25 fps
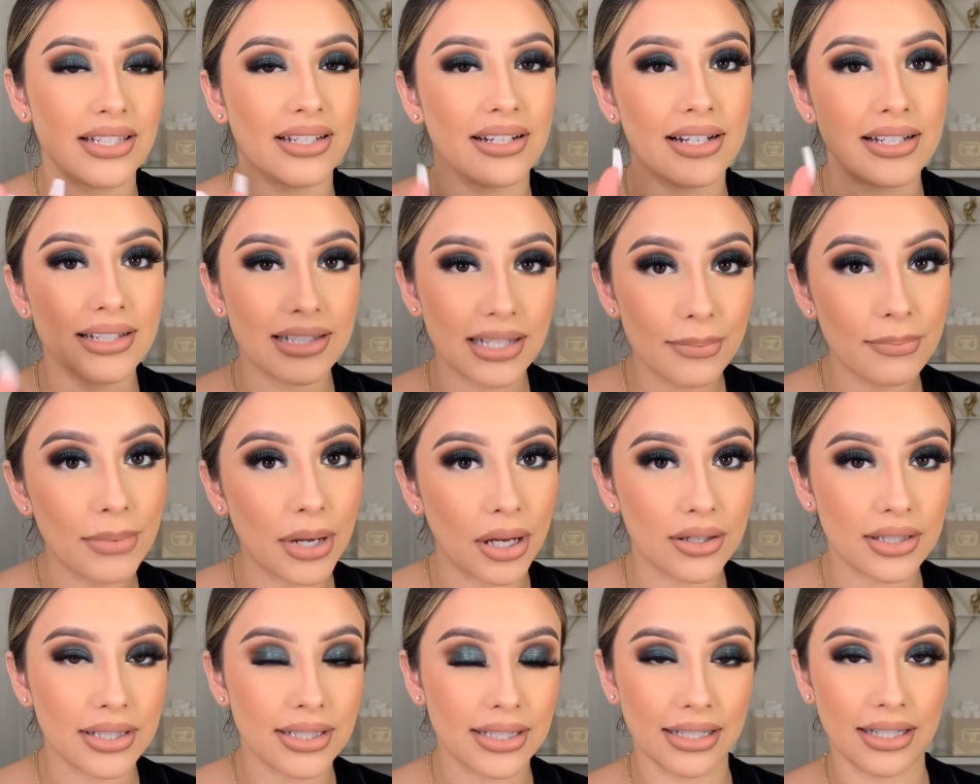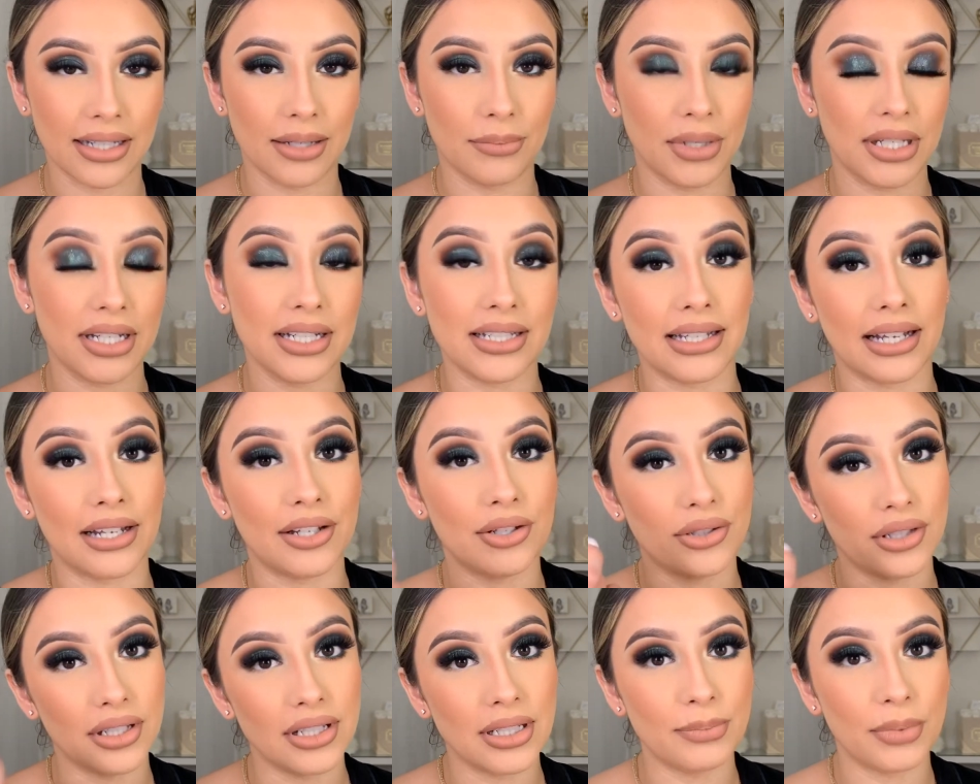And I say bouncing it because I
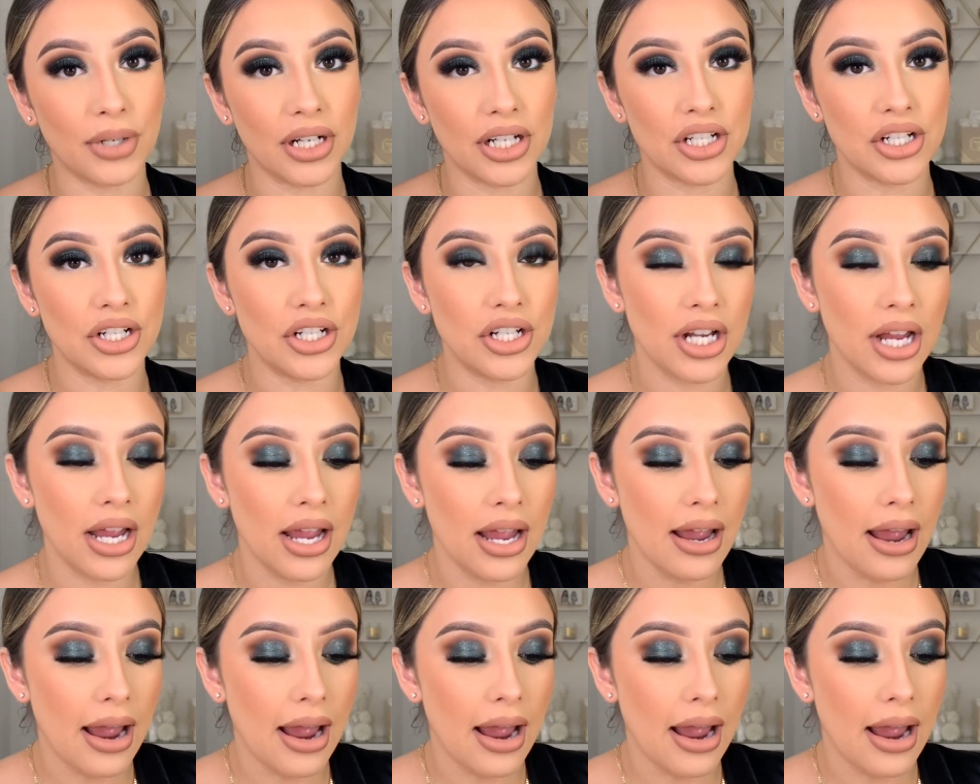use a sponge.